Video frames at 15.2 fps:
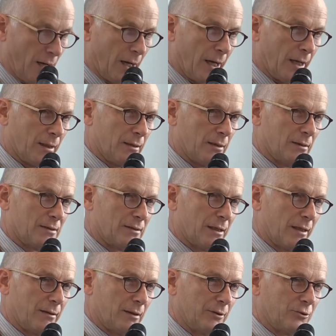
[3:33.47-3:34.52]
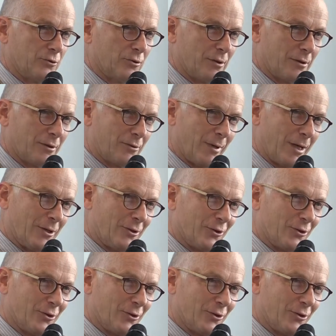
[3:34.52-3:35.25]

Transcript: And it's, I think, to the credit